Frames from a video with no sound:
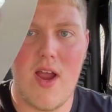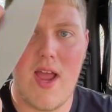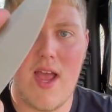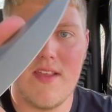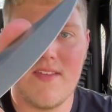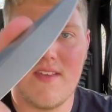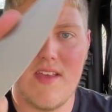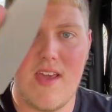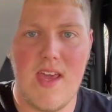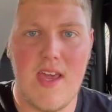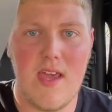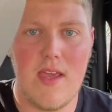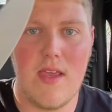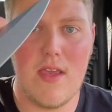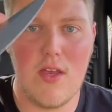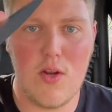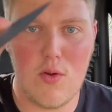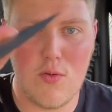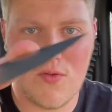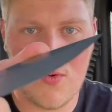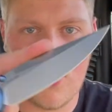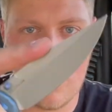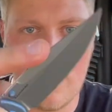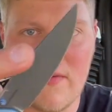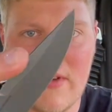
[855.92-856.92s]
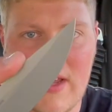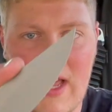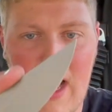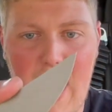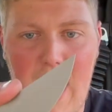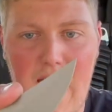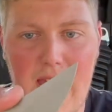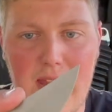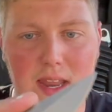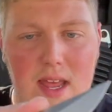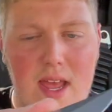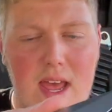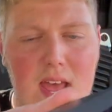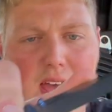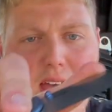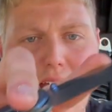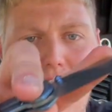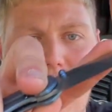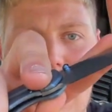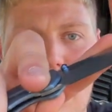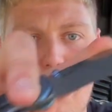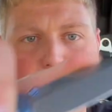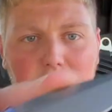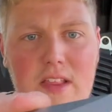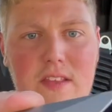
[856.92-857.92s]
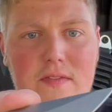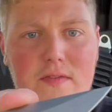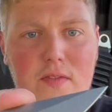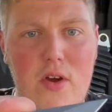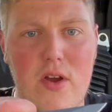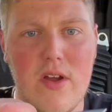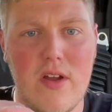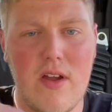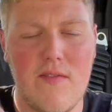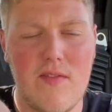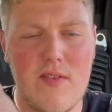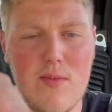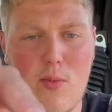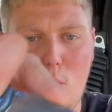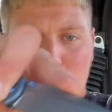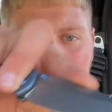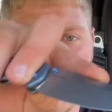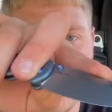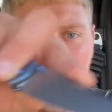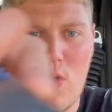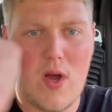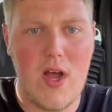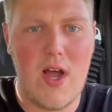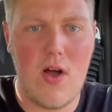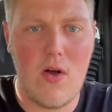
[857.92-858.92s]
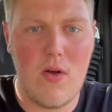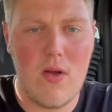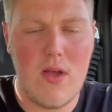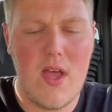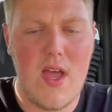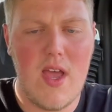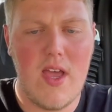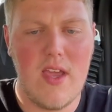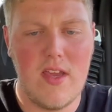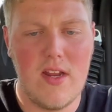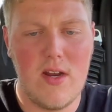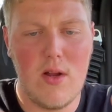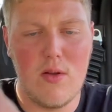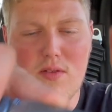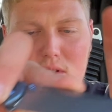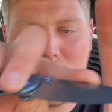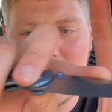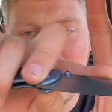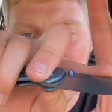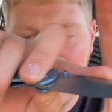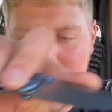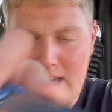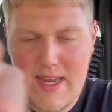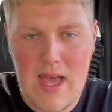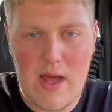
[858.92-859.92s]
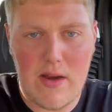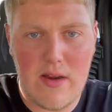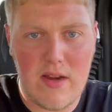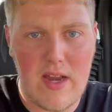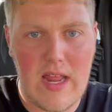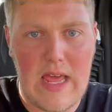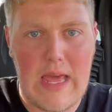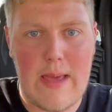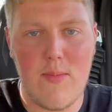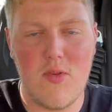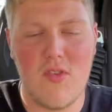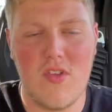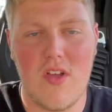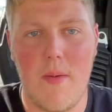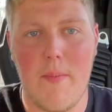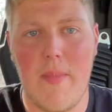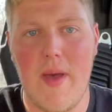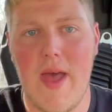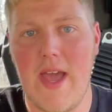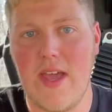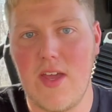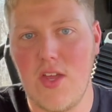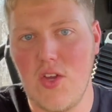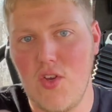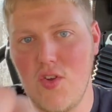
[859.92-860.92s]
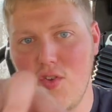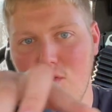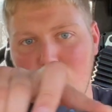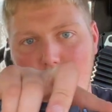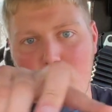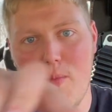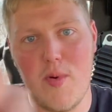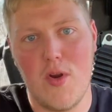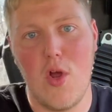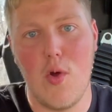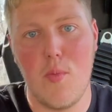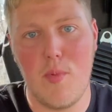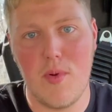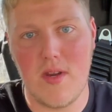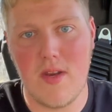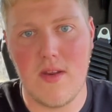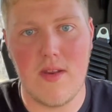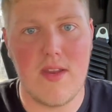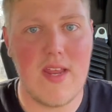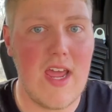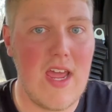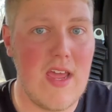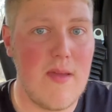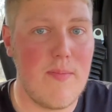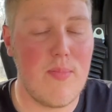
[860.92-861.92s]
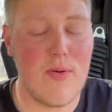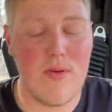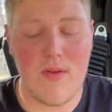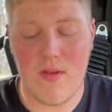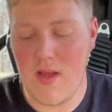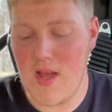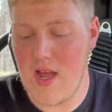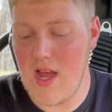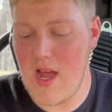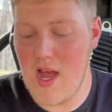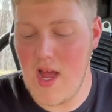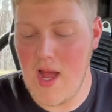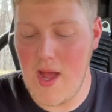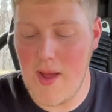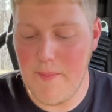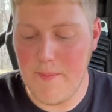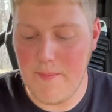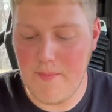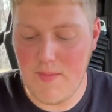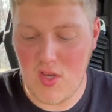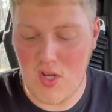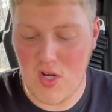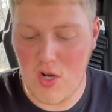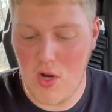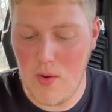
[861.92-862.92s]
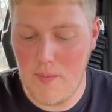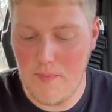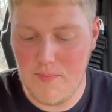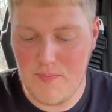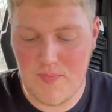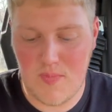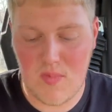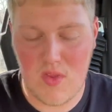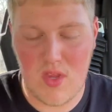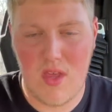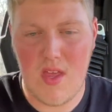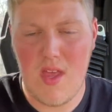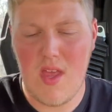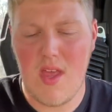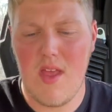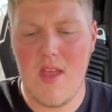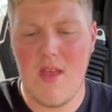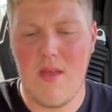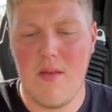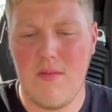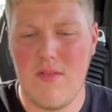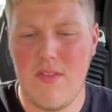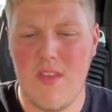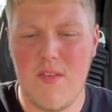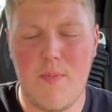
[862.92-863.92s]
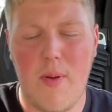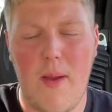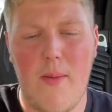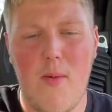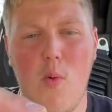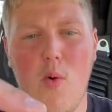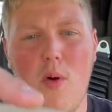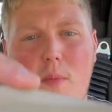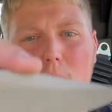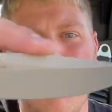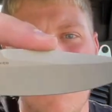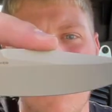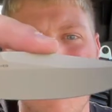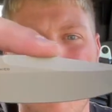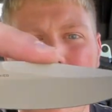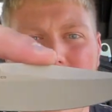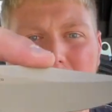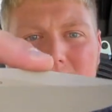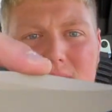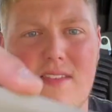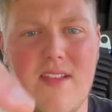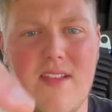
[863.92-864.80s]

as a you know sort of guide. Uh, that's very comfortable as well. You know, getting down into Amazon packages, ripping open tape. Um, you know, this probably wouldn't be the best